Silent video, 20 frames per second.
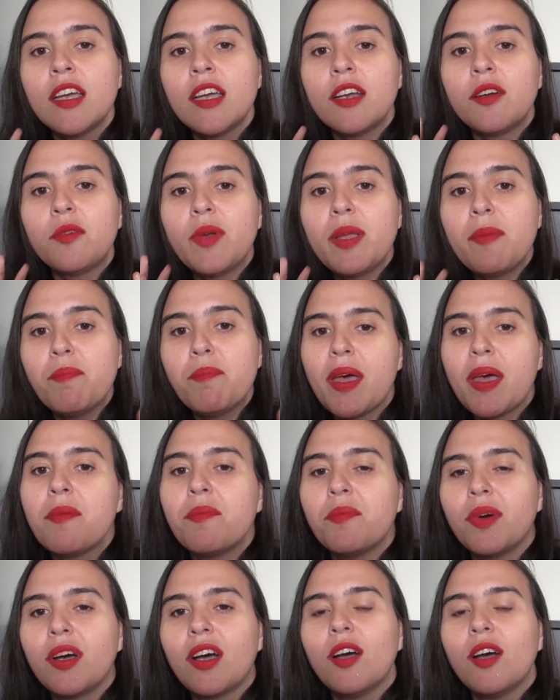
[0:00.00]

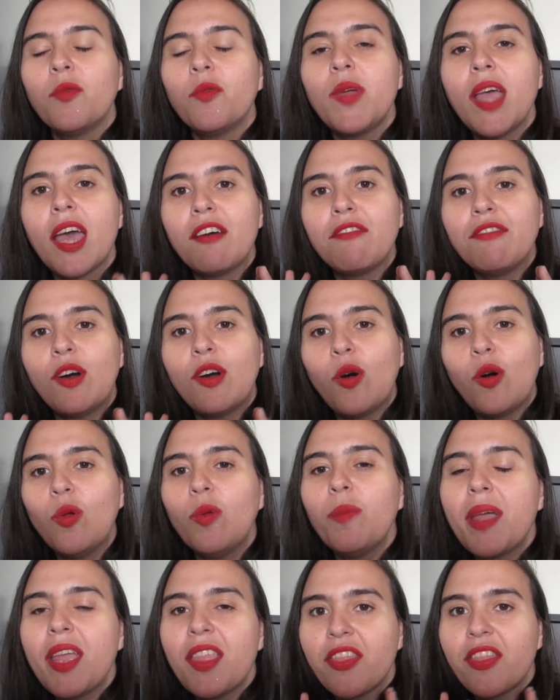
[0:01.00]
remember, we have all
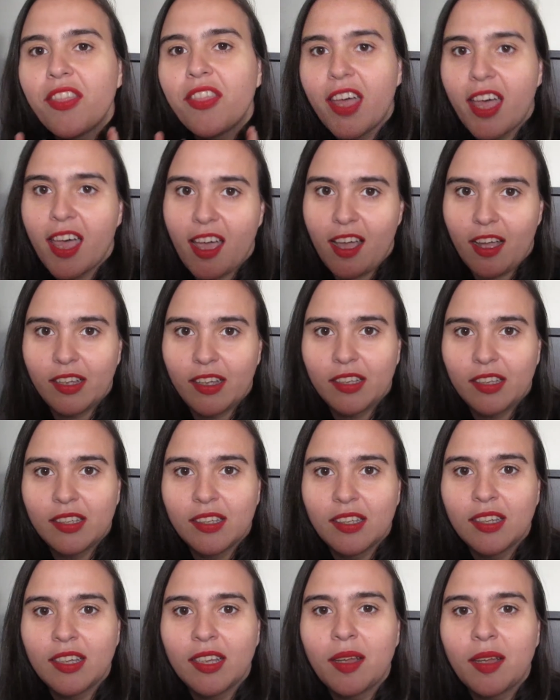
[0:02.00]
been there.
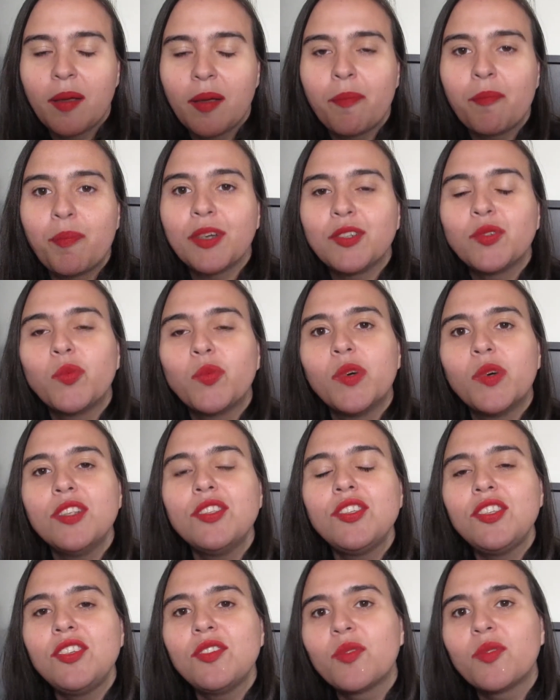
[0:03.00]
But
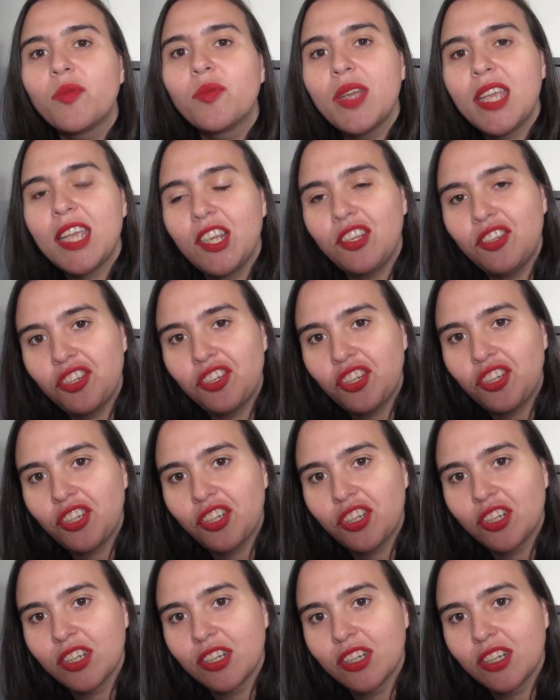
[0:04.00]
once you reach